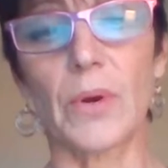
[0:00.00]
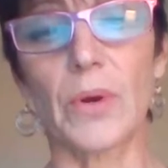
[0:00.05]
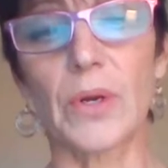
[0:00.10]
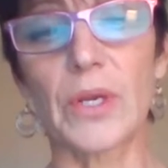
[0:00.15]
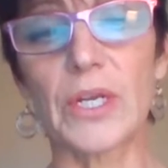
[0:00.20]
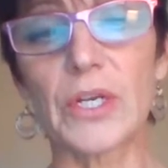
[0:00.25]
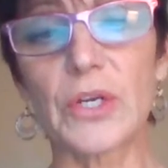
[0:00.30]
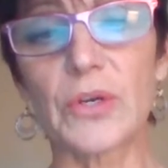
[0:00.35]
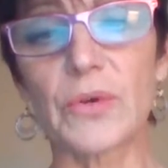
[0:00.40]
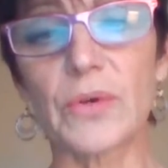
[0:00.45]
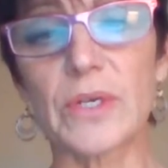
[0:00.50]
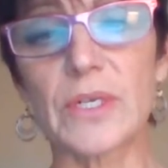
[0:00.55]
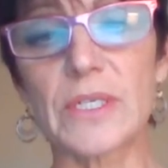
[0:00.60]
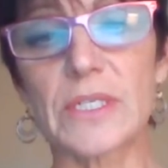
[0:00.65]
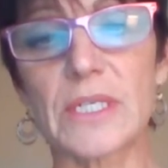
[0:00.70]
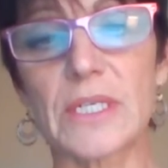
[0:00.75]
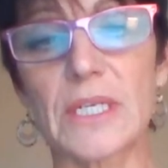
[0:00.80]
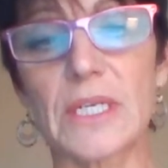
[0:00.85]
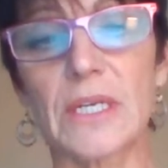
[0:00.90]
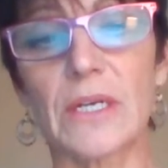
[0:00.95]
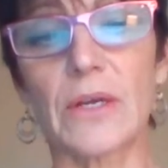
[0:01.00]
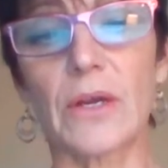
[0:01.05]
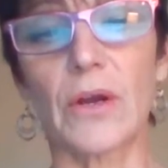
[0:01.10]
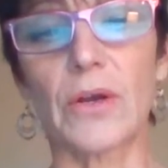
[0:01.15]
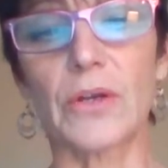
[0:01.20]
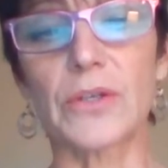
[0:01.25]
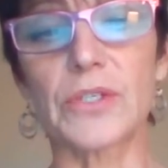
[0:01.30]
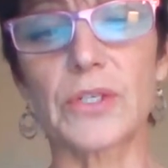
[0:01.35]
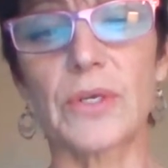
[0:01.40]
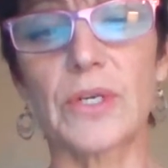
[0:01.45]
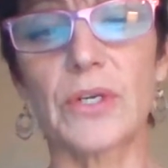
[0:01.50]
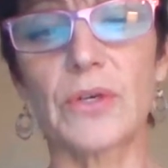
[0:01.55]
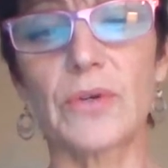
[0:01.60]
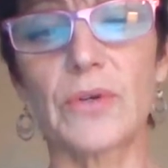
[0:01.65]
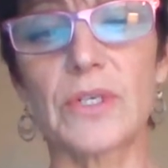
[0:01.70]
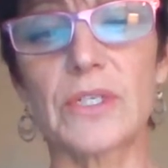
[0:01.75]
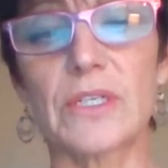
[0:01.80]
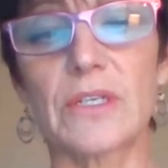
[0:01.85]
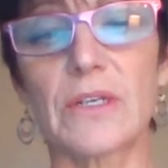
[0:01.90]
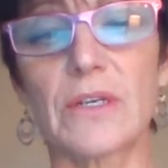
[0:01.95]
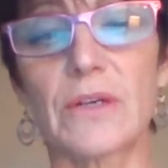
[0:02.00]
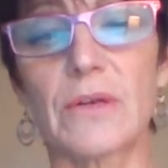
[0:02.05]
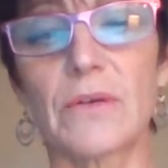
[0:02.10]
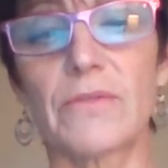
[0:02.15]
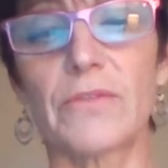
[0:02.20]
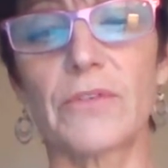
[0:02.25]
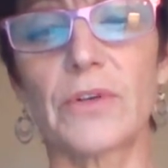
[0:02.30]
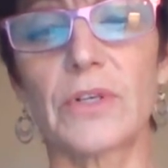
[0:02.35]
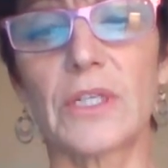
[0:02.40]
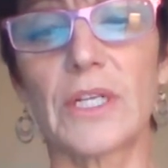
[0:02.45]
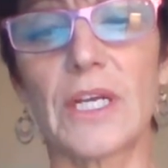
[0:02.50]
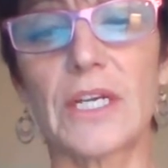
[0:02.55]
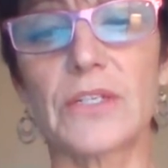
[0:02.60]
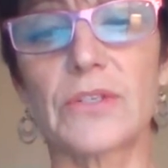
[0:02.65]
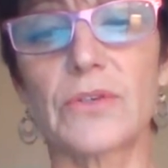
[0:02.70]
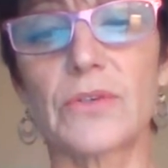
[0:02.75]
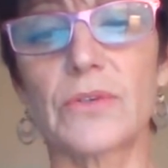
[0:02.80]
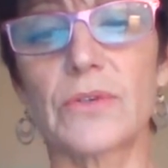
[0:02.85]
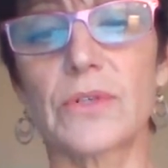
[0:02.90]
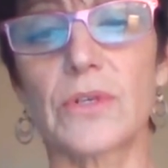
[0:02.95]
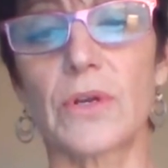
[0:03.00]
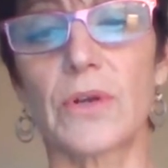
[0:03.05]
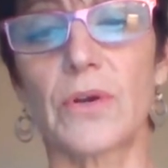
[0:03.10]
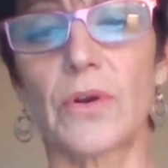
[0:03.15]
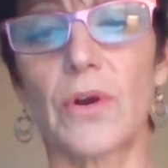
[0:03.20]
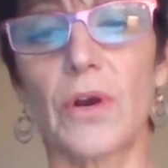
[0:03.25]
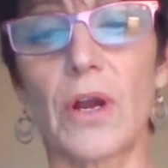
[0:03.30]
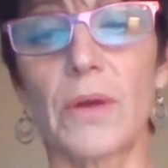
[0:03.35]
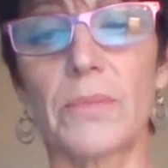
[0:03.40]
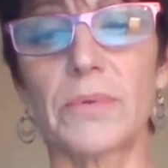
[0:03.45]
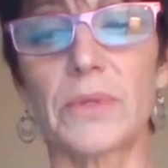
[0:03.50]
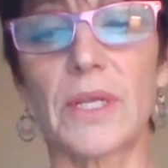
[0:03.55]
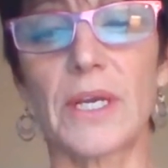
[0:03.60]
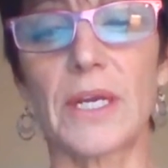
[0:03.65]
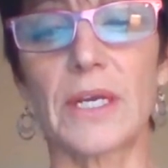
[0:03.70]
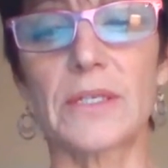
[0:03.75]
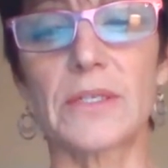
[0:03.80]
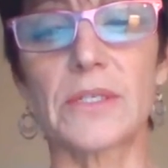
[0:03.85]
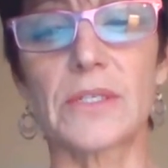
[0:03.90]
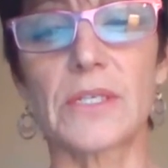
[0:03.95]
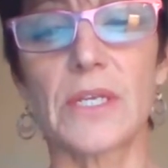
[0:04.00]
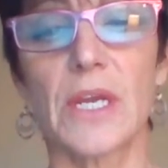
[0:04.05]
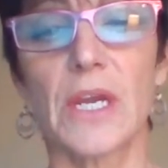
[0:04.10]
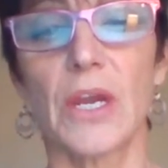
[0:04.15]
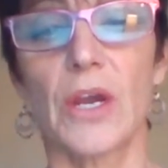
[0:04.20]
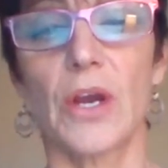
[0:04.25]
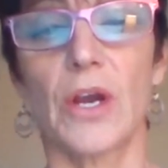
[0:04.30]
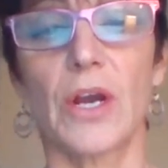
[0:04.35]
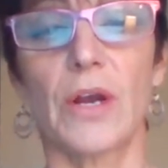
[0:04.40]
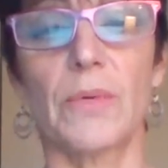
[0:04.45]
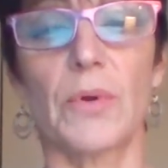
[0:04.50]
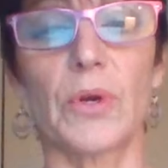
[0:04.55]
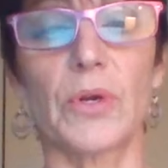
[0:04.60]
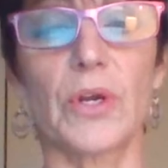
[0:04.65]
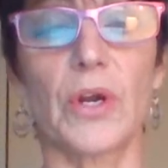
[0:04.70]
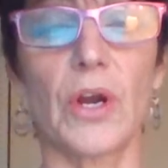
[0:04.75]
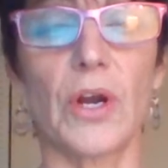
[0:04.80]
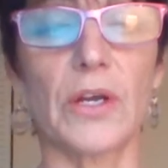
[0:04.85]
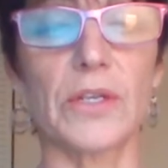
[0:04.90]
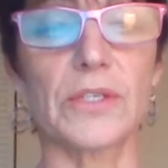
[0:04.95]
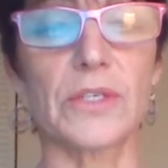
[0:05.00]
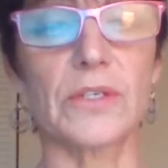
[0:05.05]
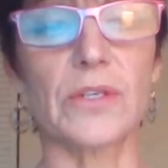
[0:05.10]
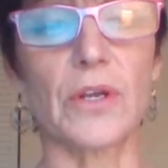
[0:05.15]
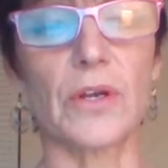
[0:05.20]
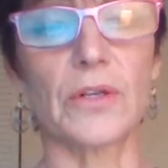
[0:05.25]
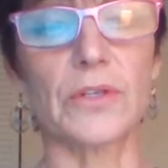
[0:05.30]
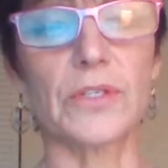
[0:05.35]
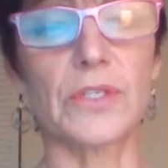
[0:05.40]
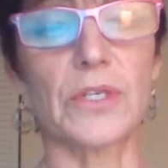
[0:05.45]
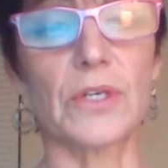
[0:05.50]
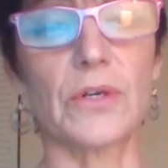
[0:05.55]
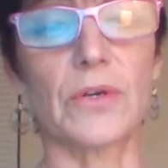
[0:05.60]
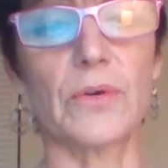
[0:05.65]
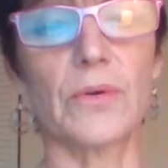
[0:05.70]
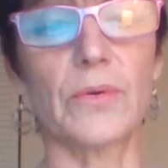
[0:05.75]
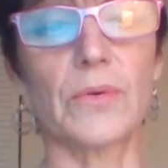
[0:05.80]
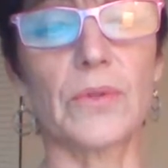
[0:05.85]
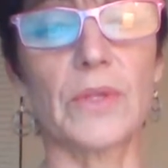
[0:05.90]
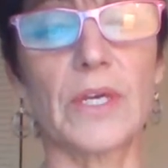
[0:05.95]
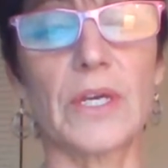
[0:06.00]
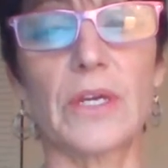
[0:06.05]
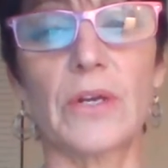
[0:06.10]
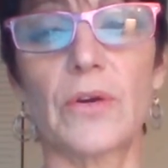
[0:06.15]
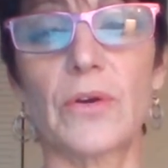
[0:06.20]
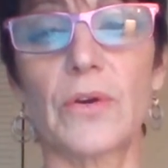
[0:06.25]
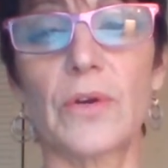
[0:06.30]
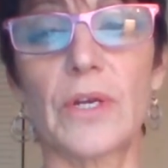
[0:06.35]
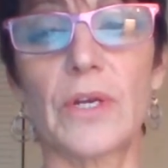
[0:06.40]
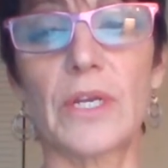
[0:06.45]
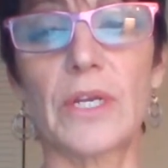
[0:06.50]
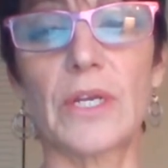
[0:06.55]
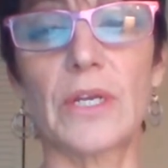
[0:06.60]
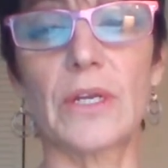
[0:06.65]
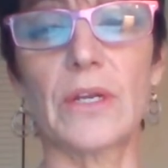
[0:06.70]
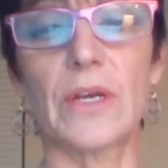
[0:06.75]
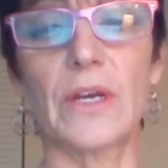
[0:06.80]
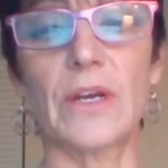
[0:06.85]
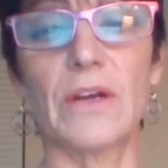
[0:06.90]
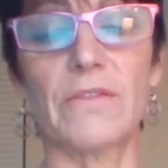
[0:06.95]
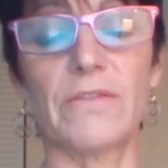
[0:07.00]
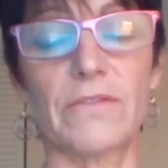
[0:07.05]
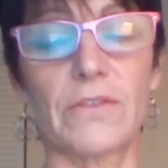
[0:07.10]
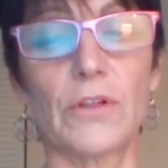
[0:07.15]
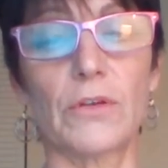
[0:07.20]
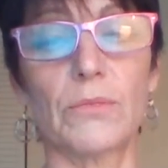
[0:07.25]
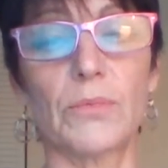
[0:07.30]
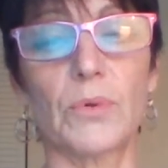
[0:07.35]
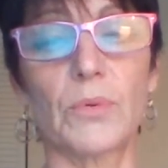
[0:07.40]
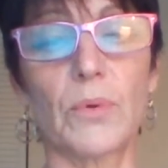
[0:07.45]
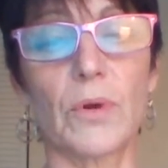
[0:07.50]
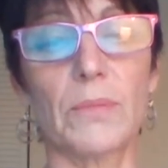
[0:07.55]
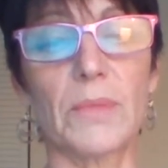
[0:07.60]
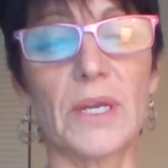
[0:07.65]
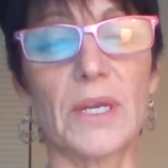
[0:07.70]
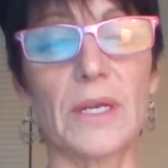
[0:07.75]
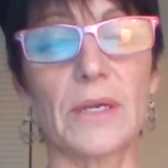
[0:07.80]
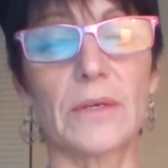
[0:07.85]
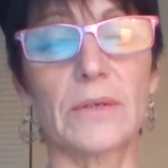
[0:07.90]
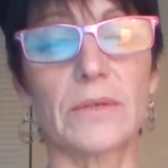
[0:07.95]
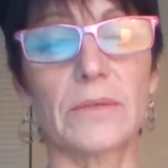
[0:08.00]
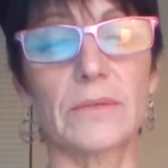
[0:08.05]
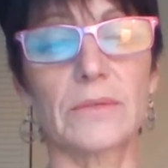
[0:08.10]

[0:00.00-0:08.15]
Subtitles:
are also increasing fertilizers on croplands are causes also that are of global warming.